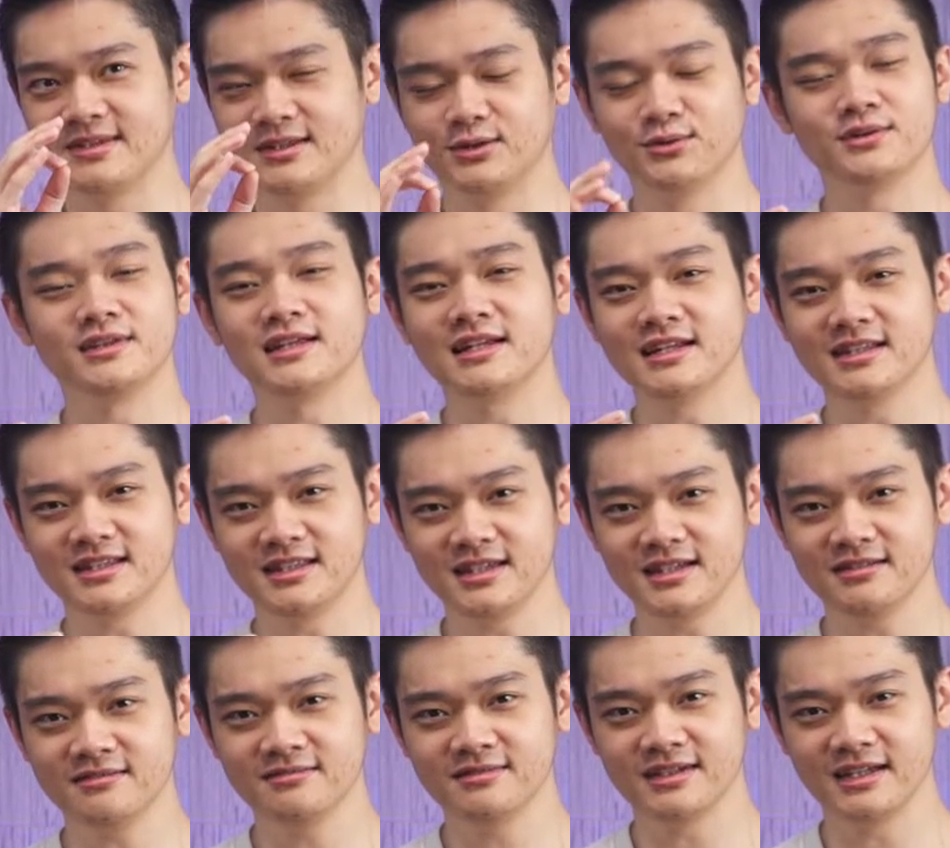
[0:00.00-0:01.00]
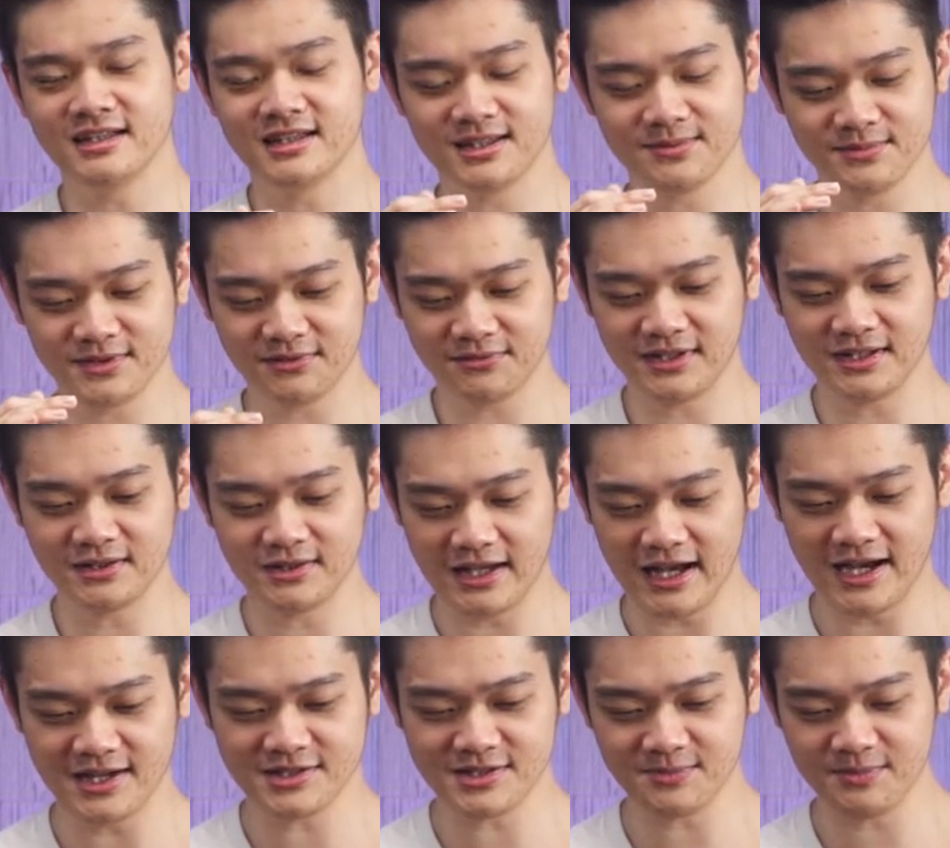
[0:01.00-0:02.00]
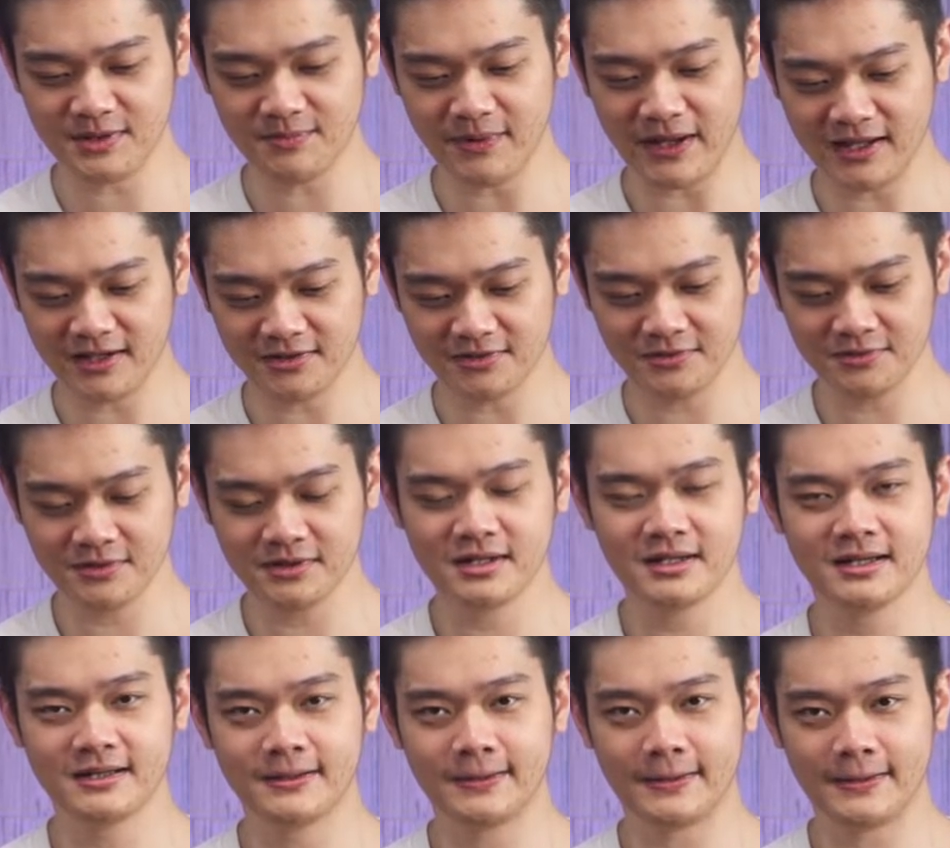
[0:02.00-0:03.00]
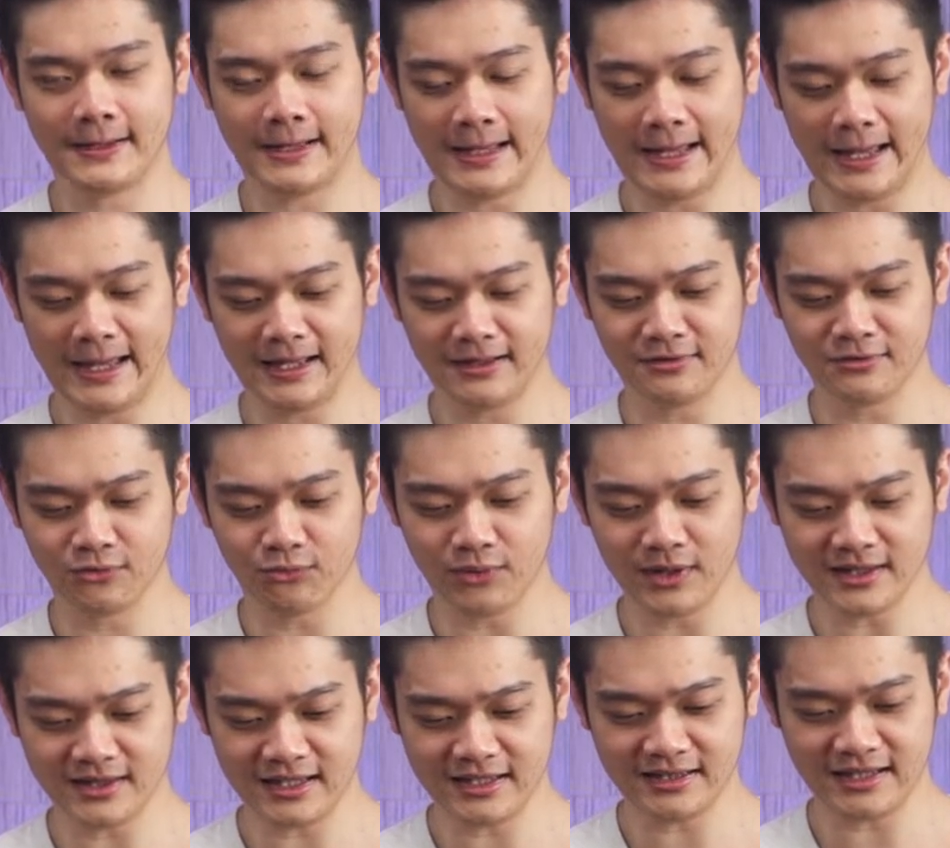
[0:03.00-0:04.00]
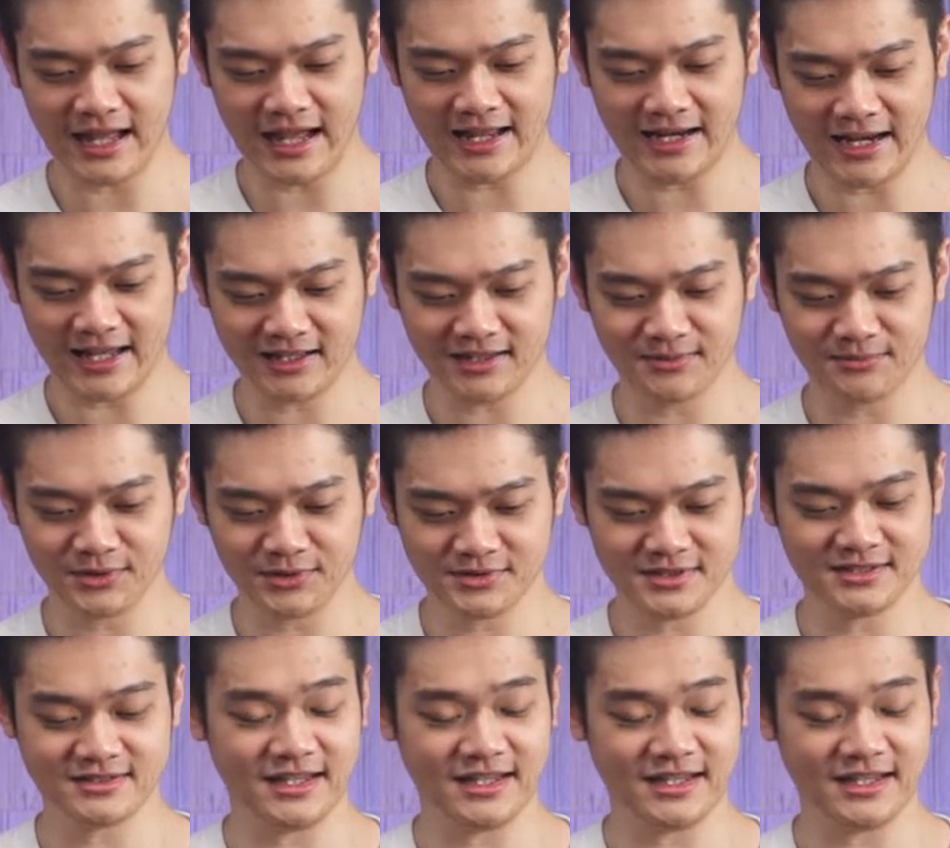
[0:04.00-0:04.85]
utility in terms of the RGB panel. And one thing that I like the most